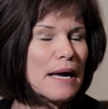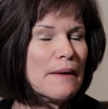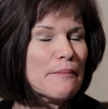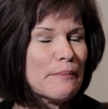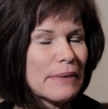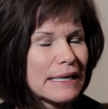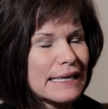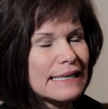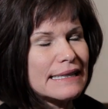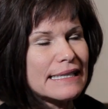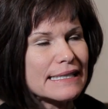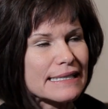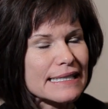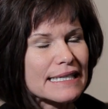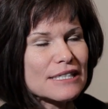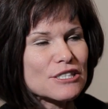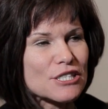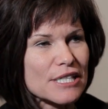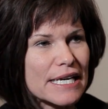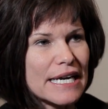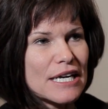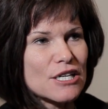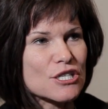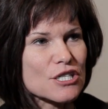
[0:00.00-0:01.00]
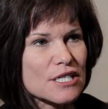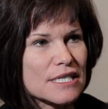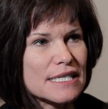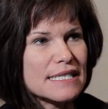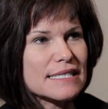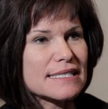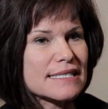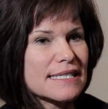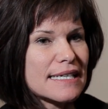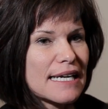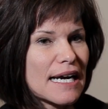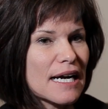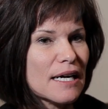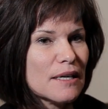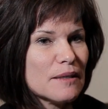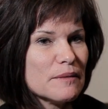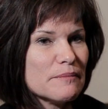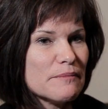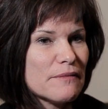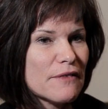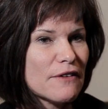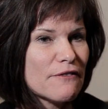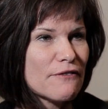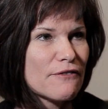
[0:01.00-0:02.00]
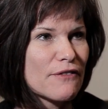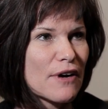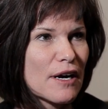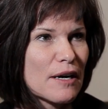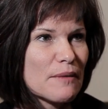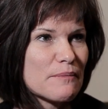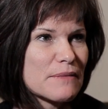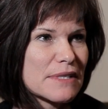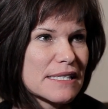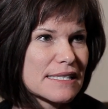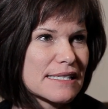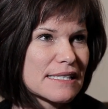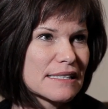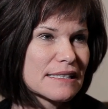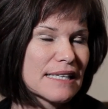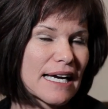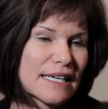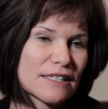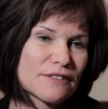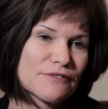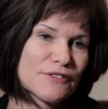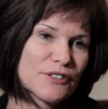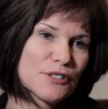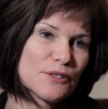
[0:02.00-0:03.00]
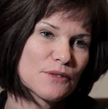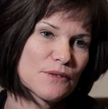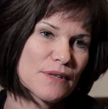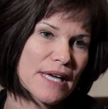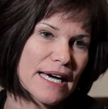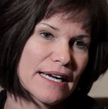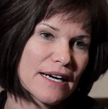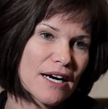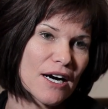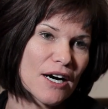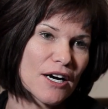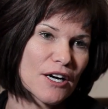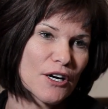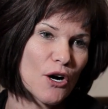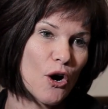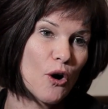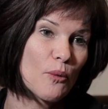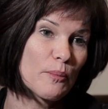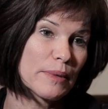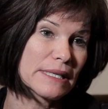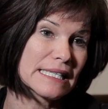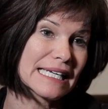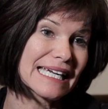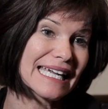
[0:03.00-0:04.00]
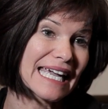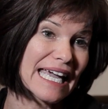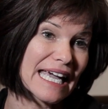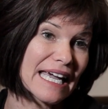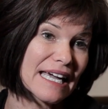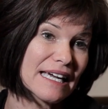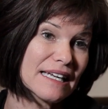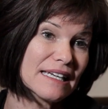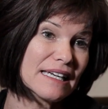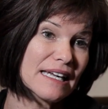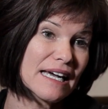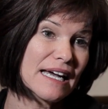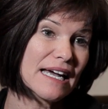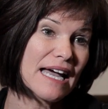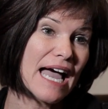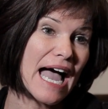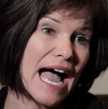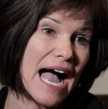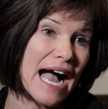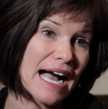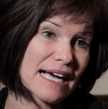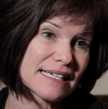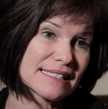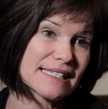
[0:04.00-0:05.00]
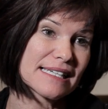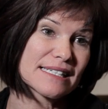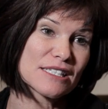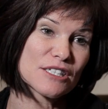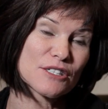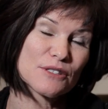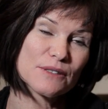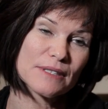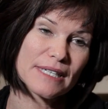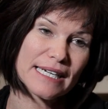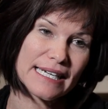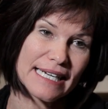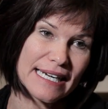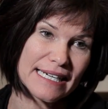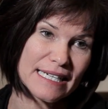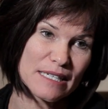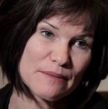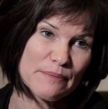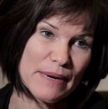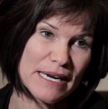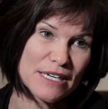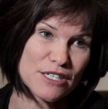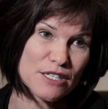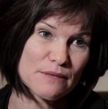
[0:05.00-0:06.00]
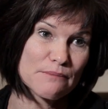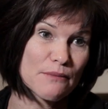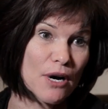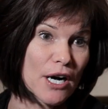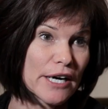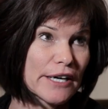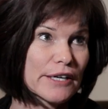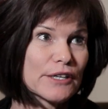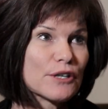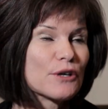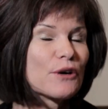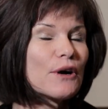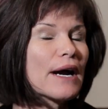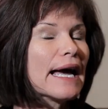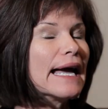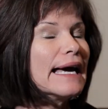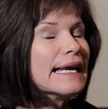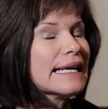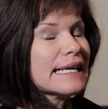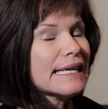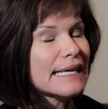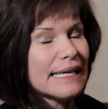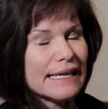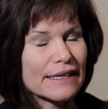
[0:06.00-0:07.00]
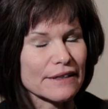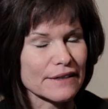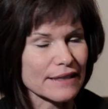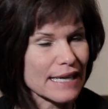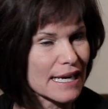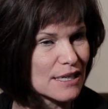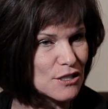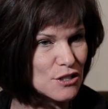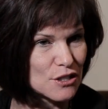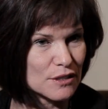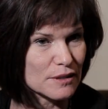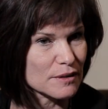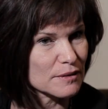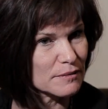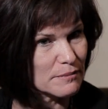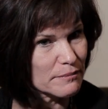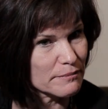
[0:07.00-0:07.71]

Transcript: But I think the education needs to come from the select few that are hoping to gain access to a Canadian patient market or any international